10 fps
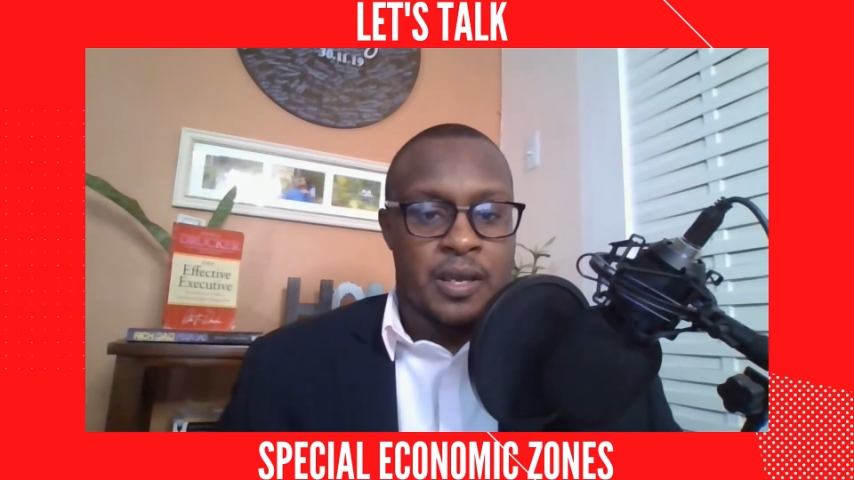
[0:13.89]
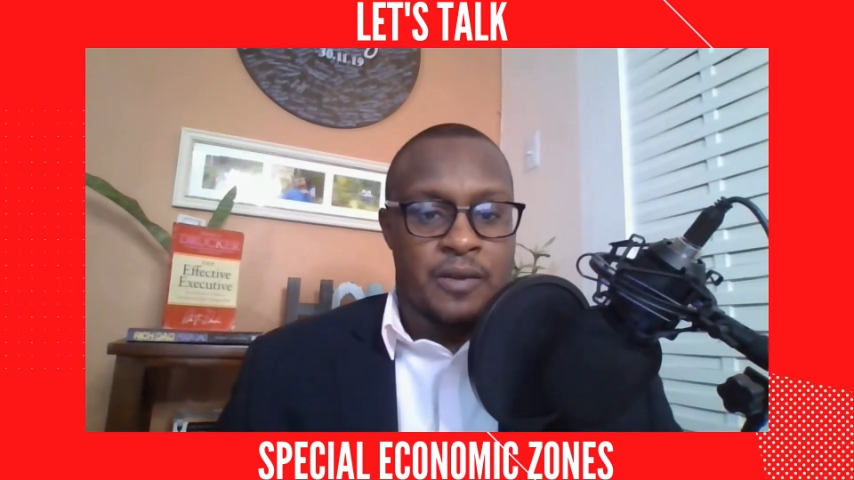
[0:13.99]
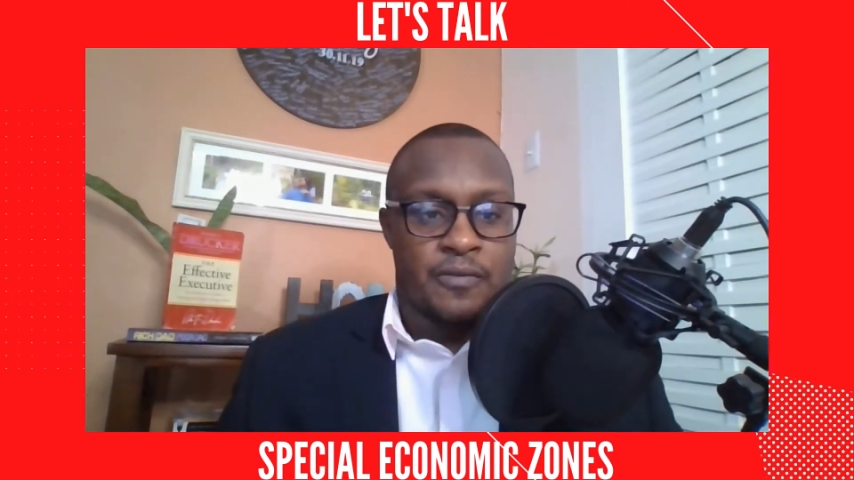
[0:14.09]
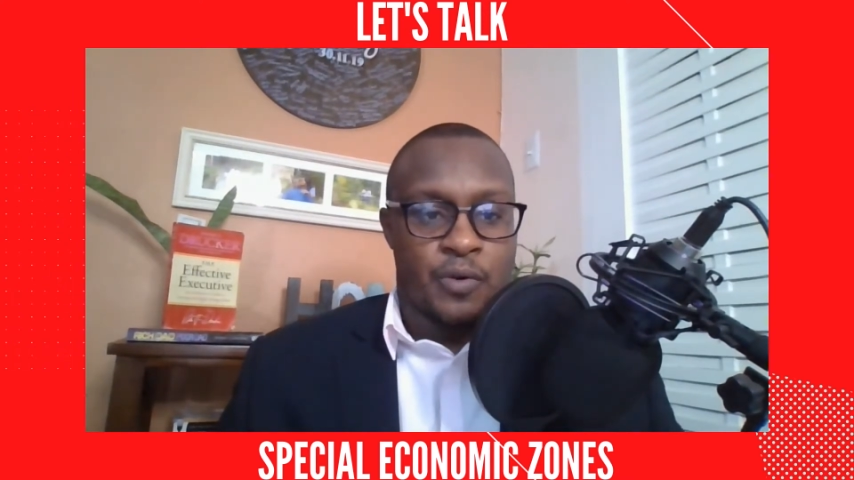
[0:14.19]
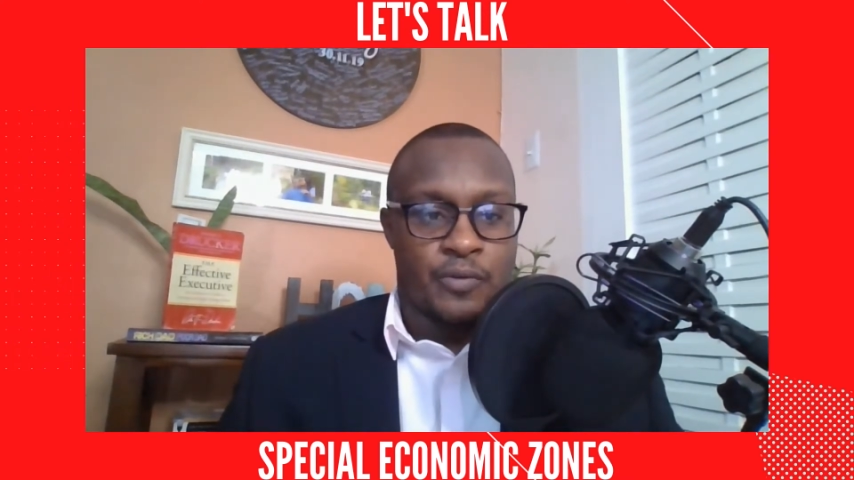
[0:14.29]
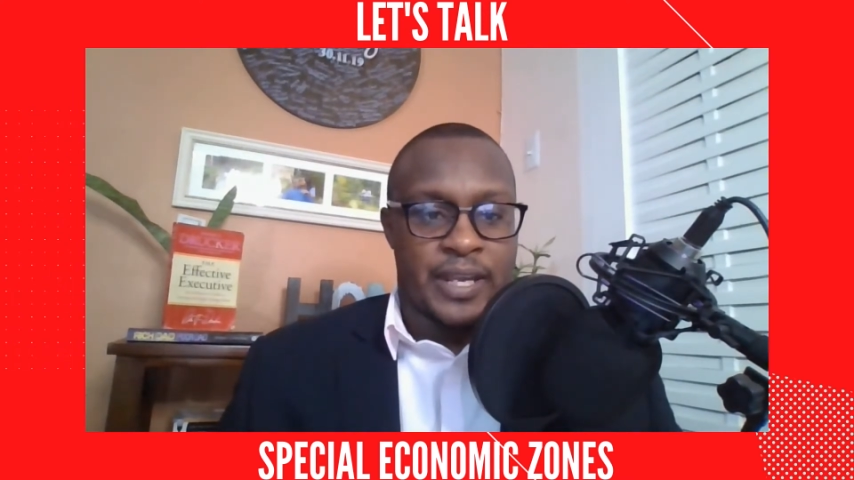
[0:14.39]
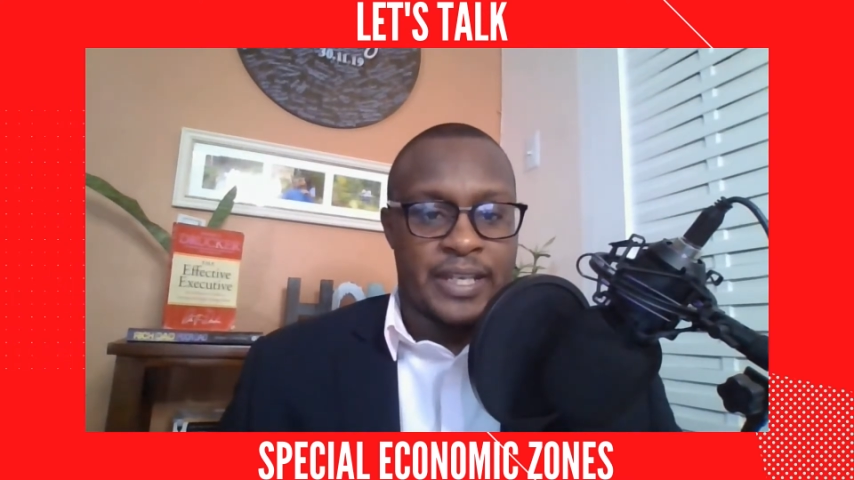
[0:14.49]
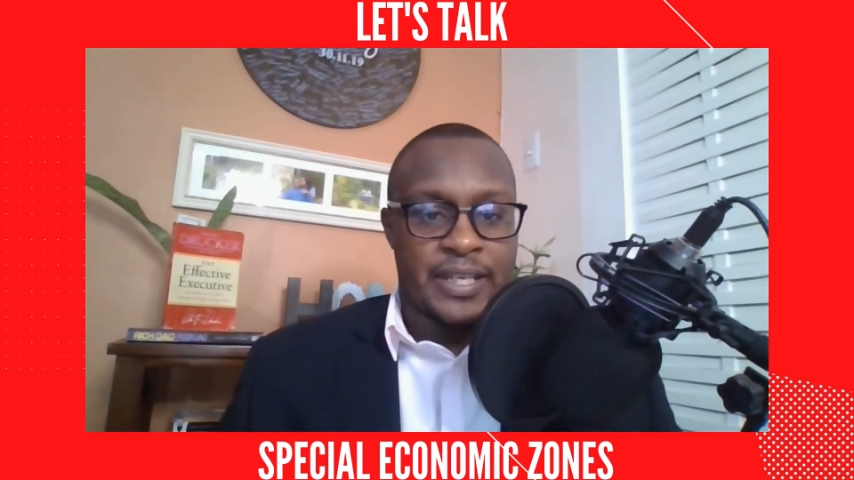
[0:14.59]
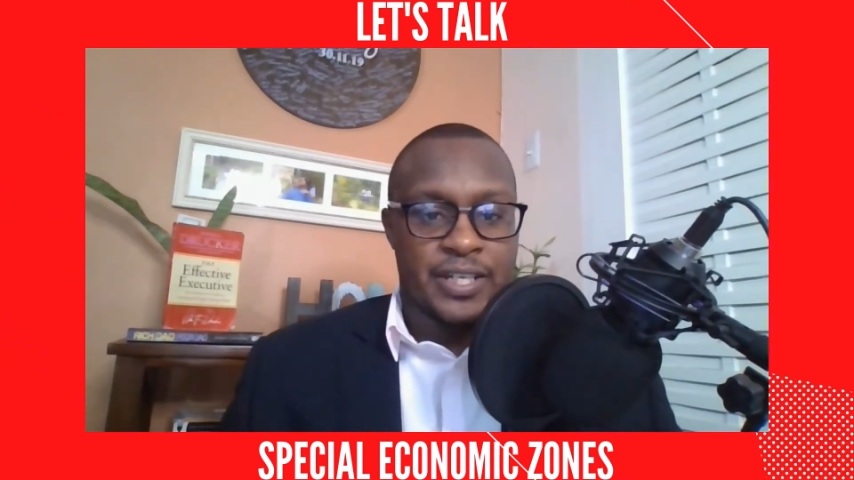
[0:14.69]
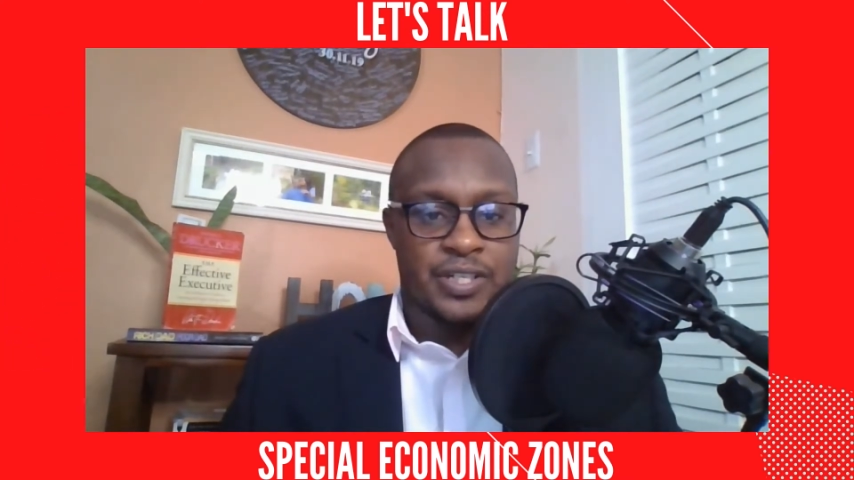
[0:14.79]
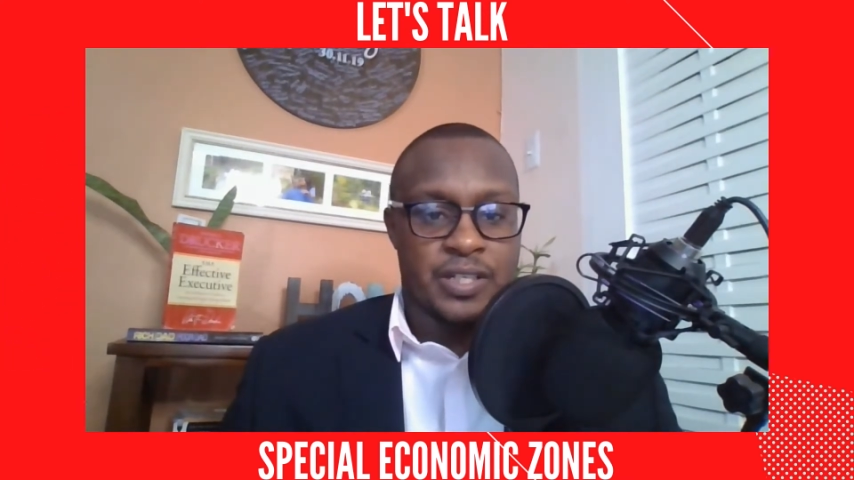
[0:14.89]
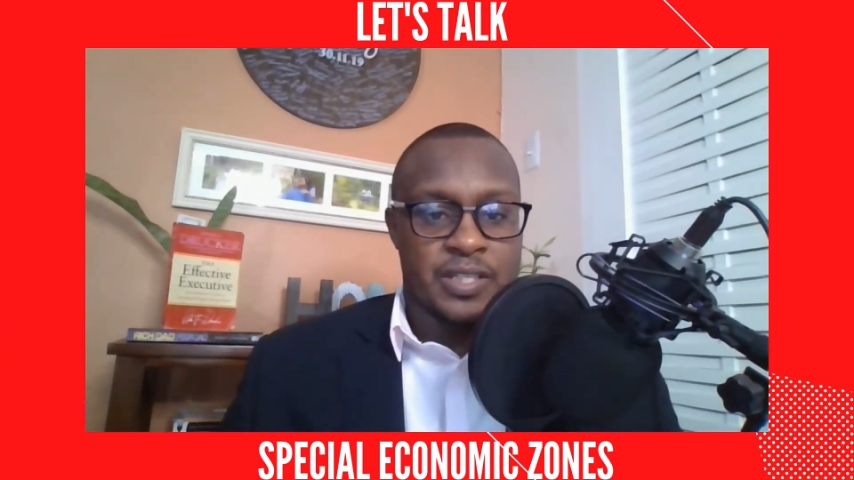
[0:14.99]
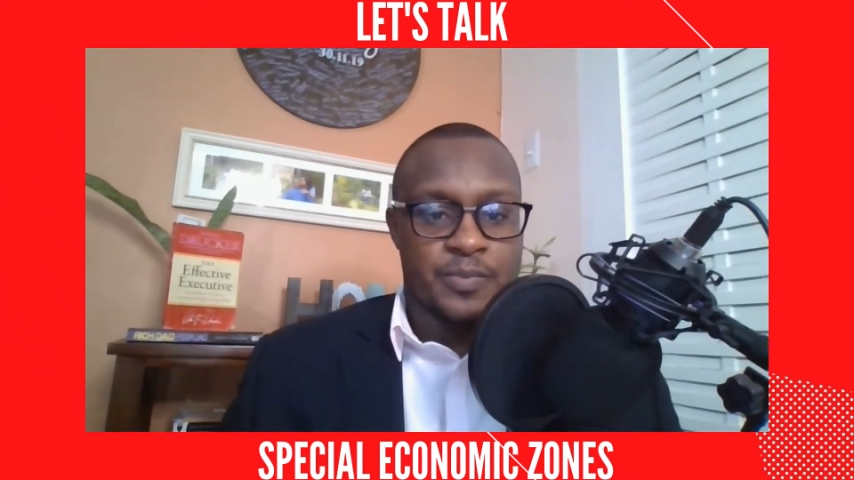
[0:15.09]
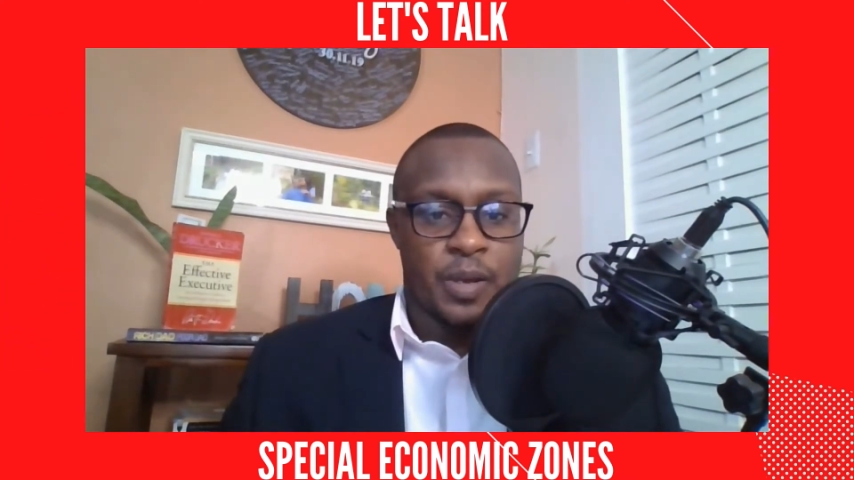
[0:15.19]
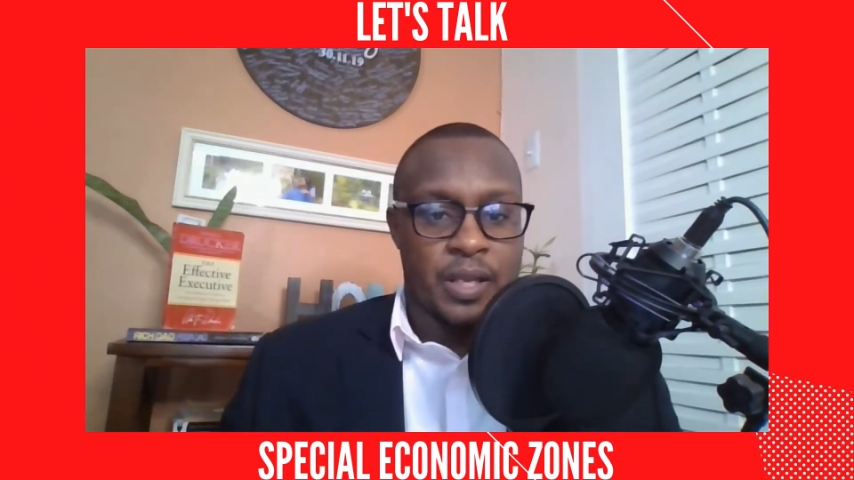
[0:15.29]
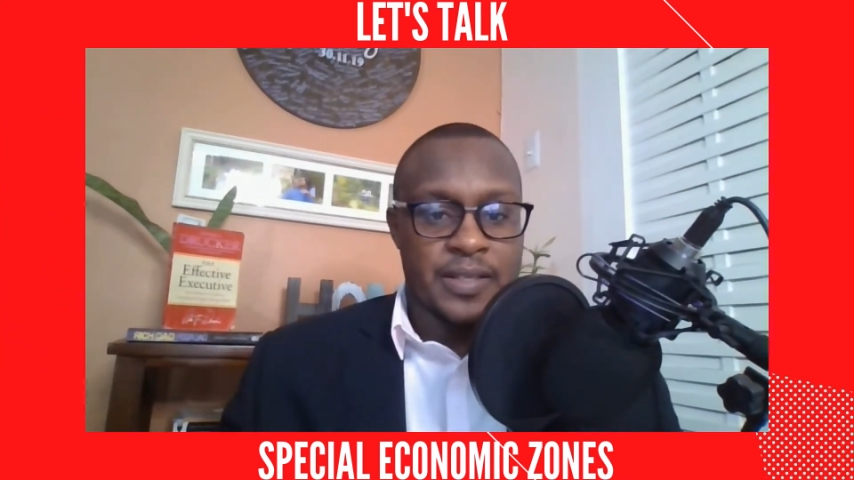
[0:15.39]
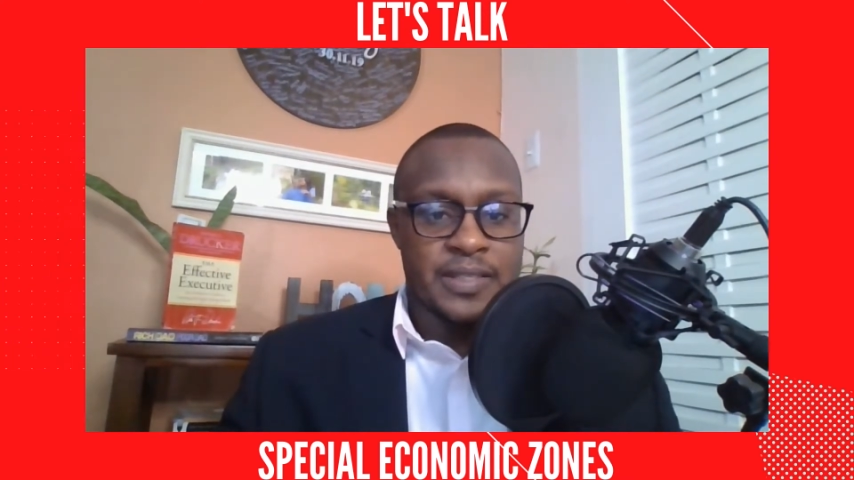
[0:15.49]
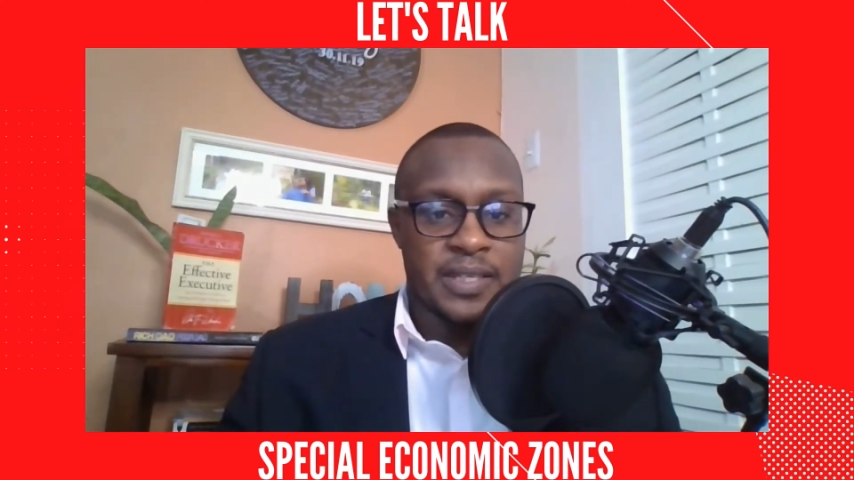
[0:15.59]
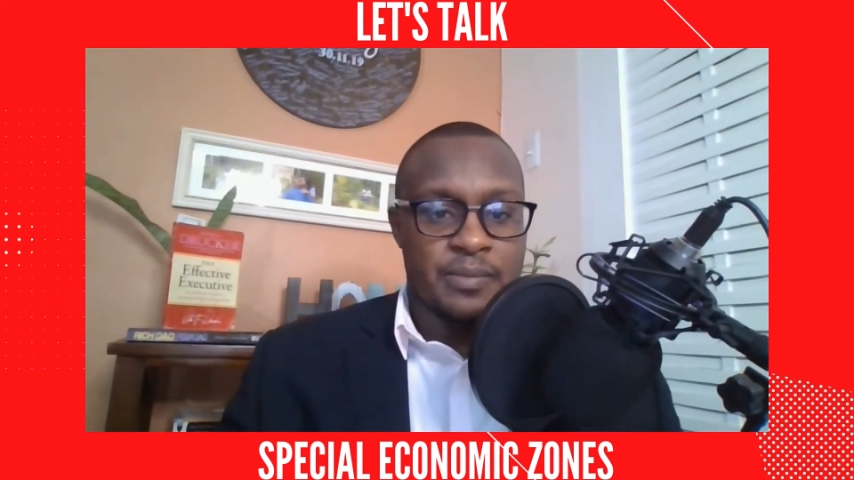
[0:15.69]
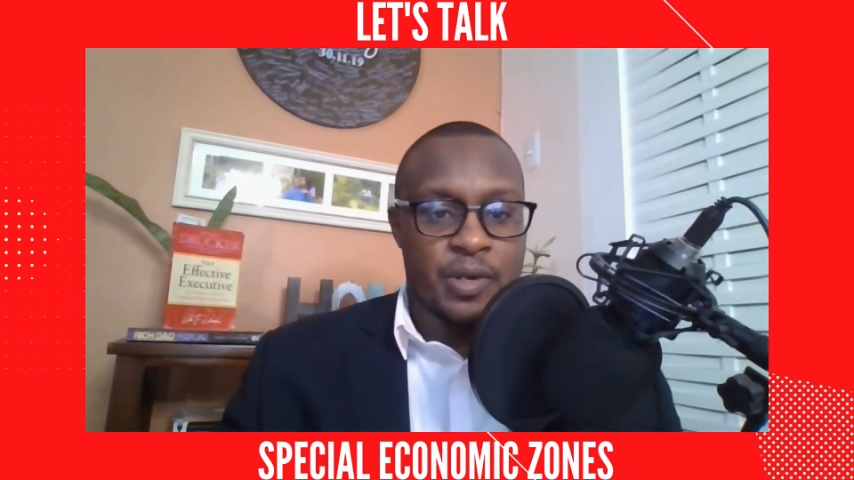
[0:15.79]
for Regulations,
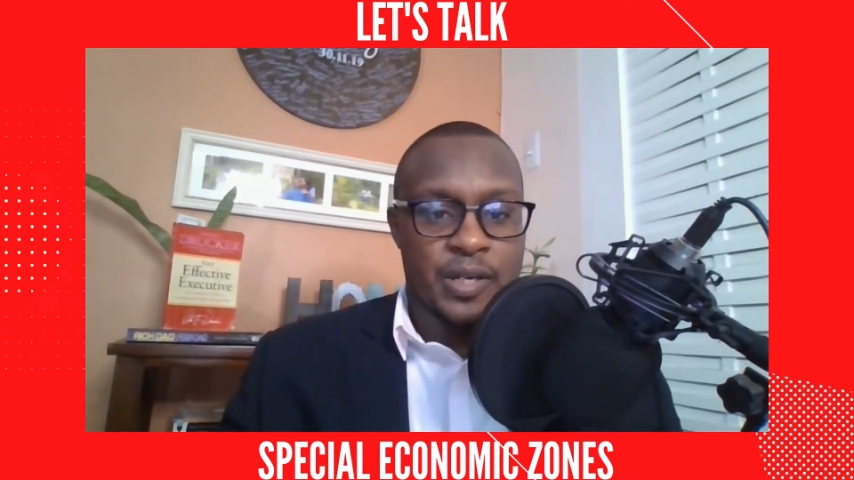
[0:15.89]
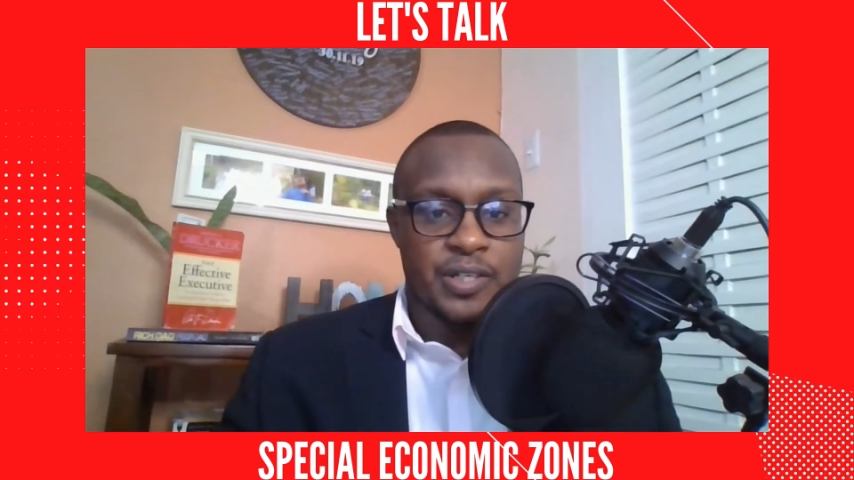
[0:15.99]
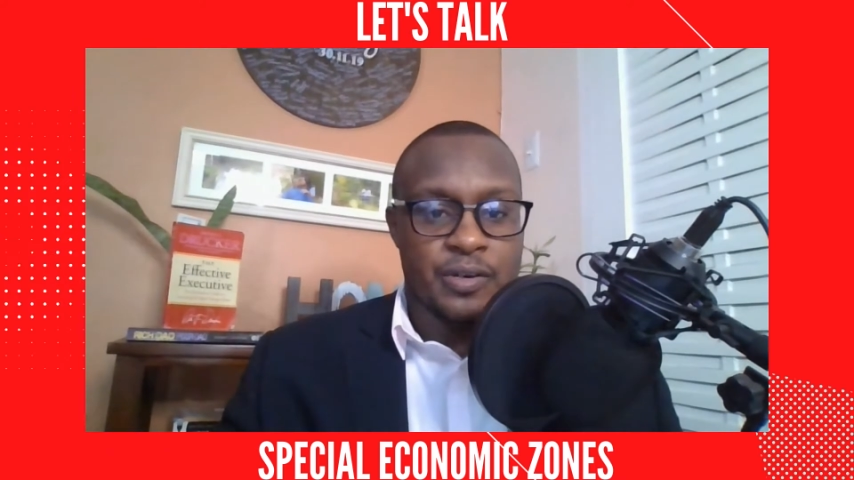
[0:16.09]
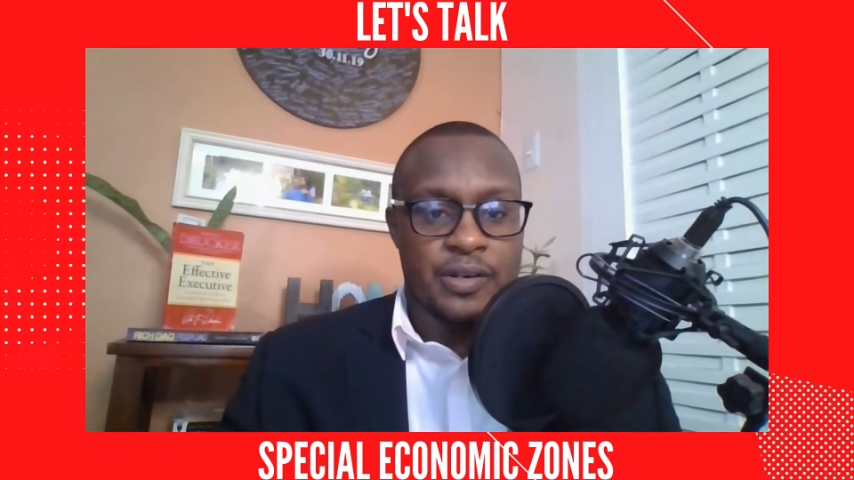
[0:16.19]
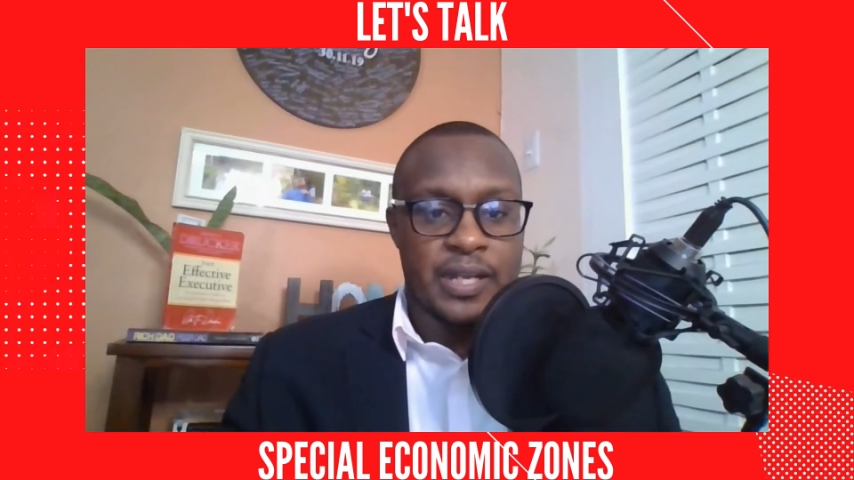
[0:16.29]
Policy, Monitoring,